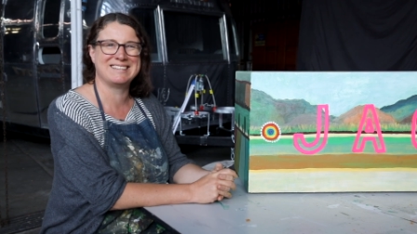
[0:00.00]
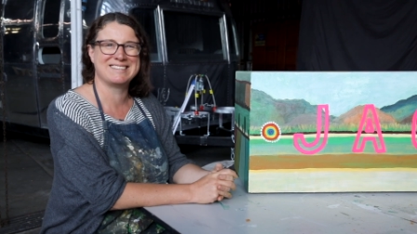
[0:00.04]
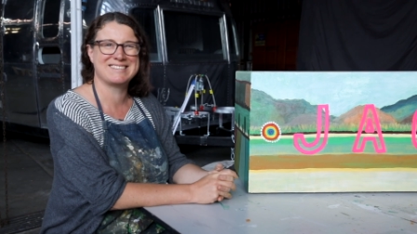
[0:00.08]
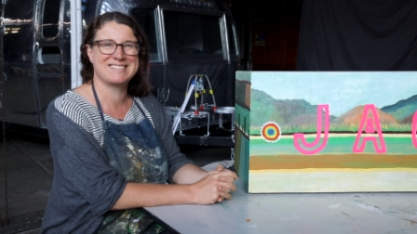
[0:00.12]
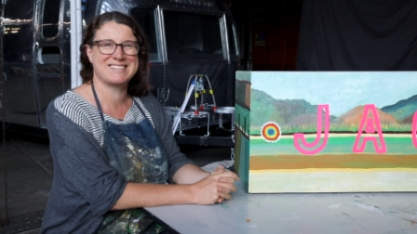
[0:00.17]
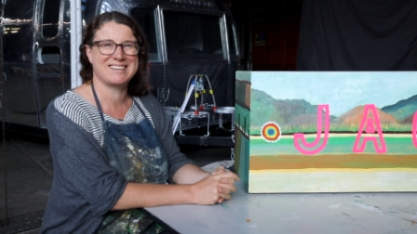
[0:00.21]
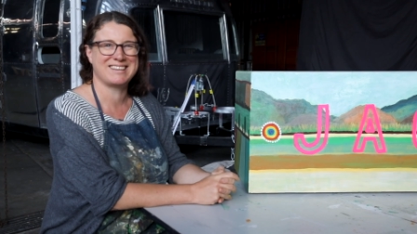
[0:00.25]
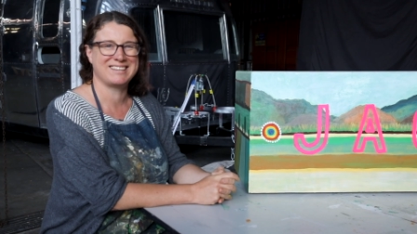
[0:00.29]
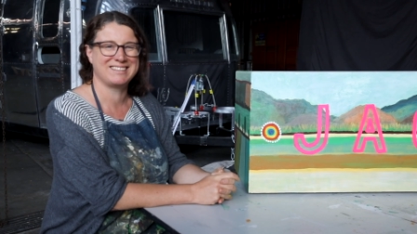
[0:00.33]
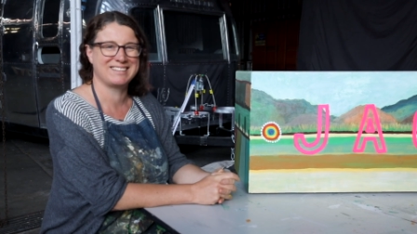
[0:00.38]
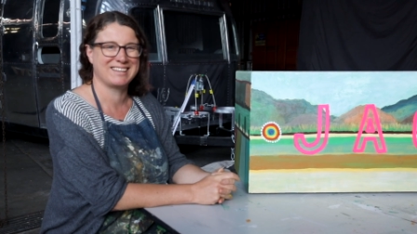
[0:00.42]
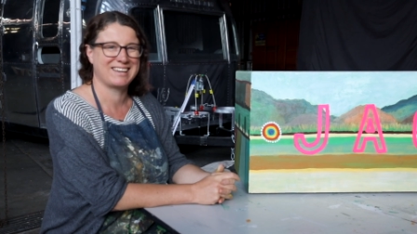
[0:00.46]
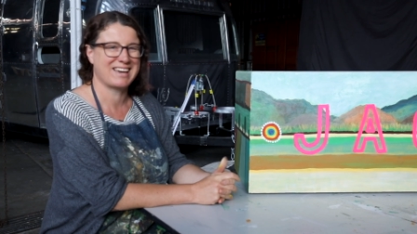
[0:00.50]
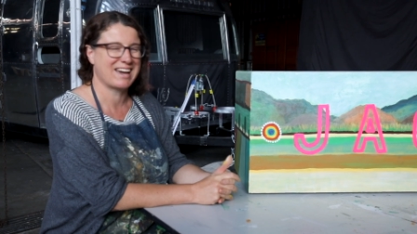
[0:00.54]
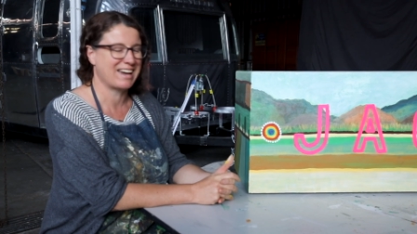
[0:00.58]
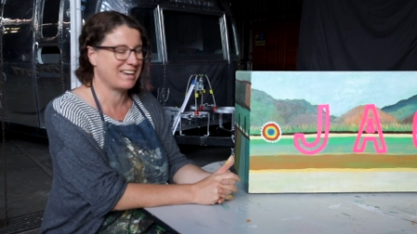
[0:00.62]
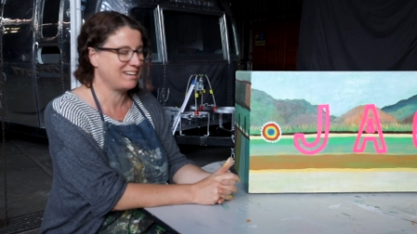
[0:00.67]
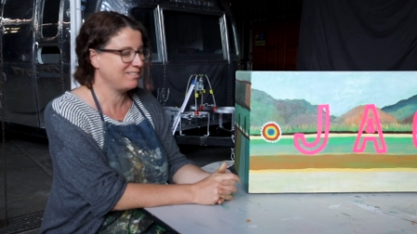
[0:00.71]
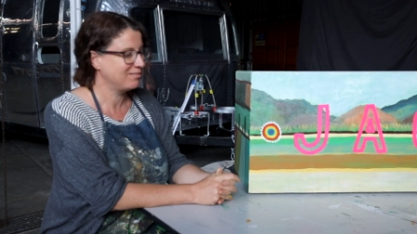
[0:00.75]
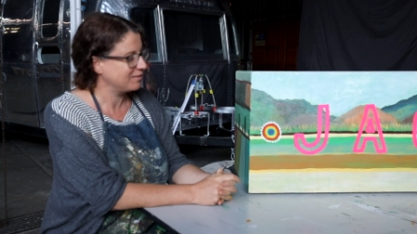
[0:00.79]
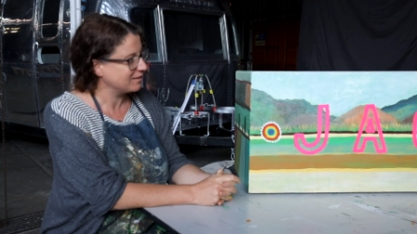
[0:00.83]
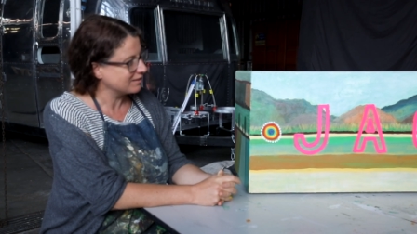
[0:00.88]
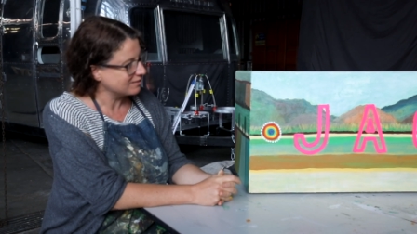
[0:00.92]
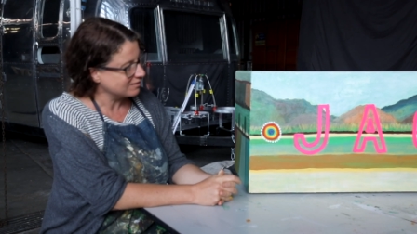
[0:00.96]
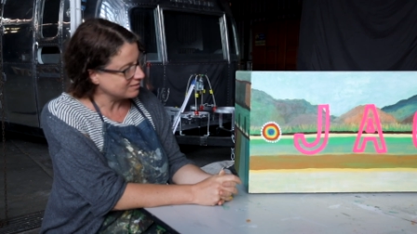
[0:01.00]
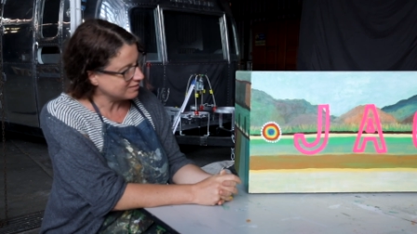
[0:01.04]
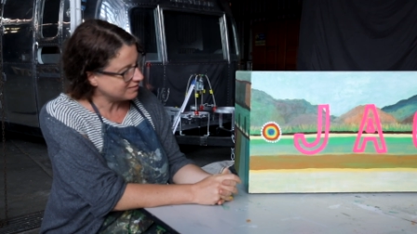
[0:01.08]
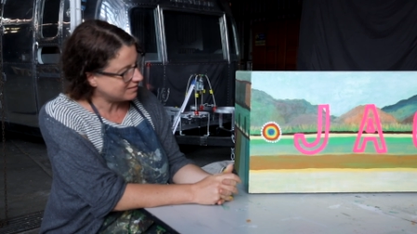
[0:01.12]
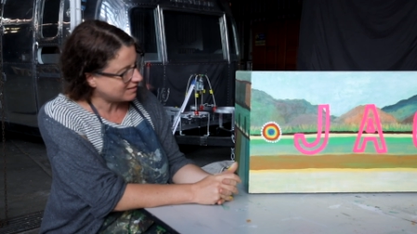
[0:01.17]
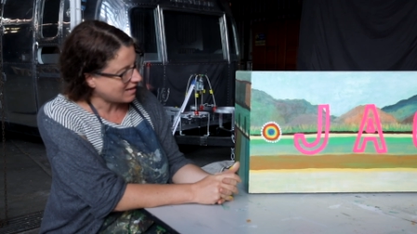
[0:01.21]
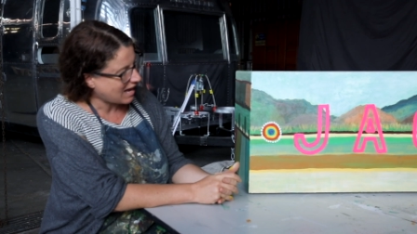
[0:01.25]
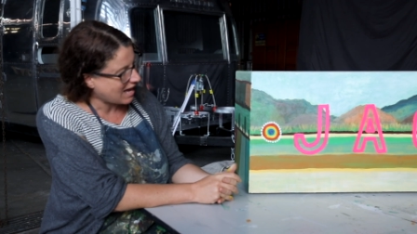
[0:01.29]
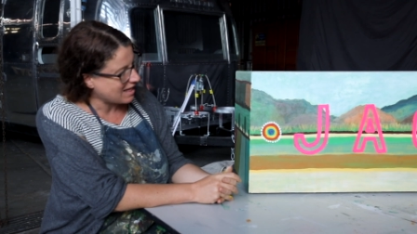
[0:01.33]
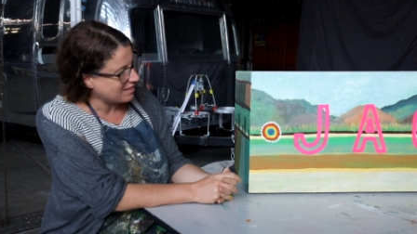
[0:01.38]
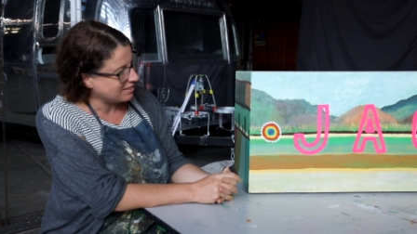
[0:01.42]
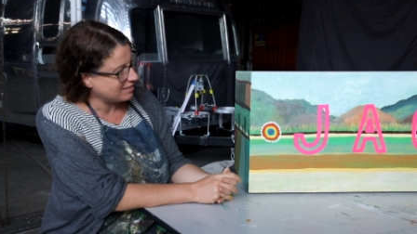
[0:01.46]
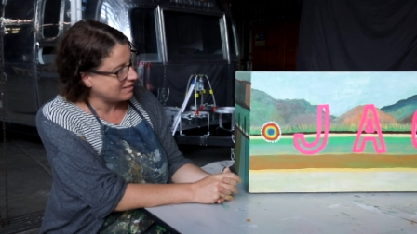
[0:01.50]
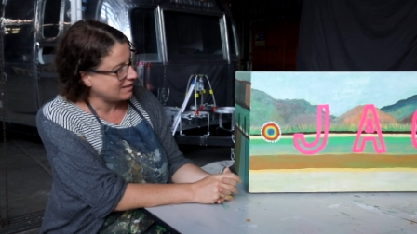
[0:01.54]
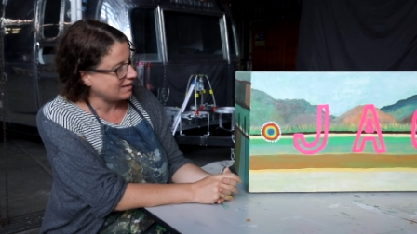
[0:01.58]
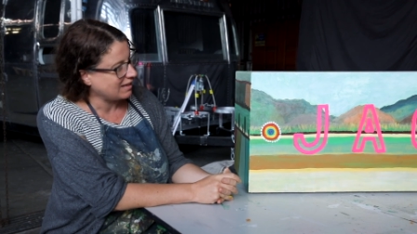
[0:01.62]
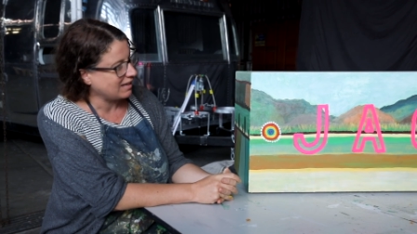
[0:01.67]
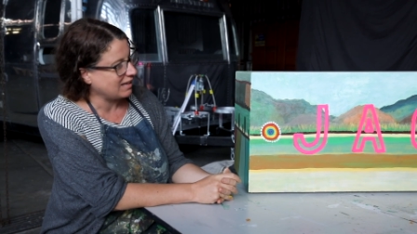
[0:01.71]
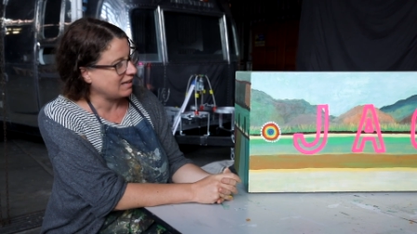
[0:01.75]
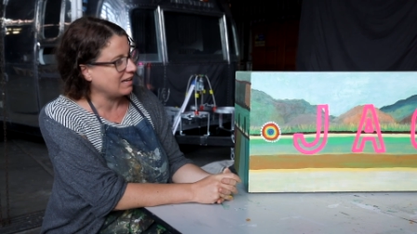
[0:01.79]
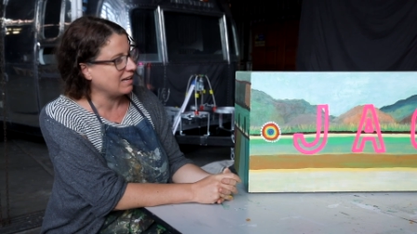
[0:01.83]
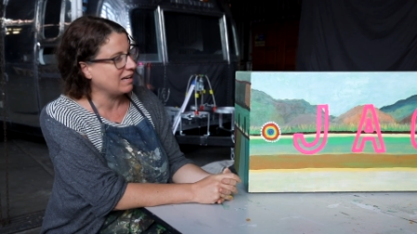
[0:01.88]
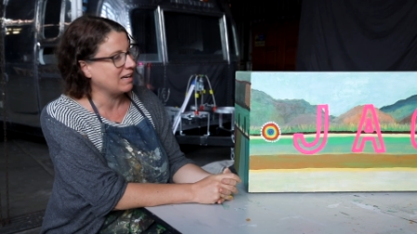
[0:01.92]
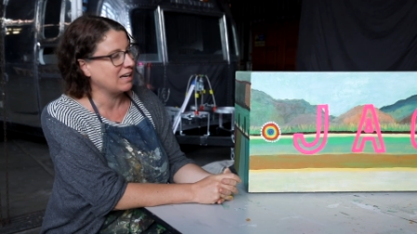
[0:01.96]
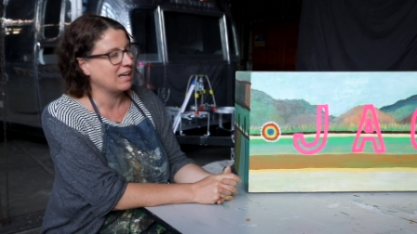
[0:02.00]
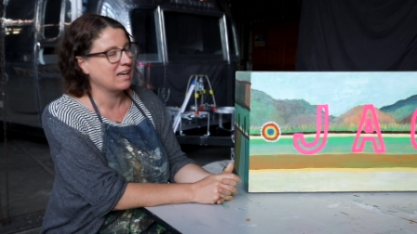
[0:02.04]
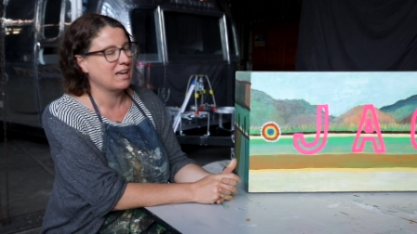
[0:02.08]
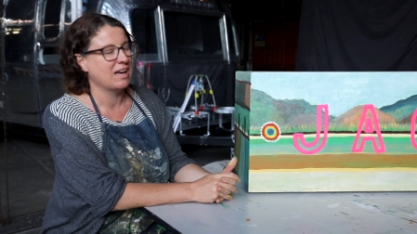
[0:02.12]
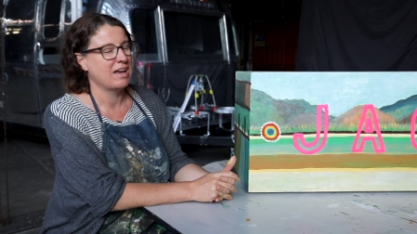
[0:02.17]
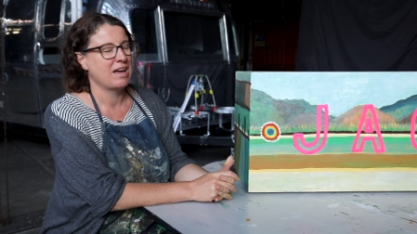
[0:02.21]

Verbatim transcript: and seeing the cane fields and the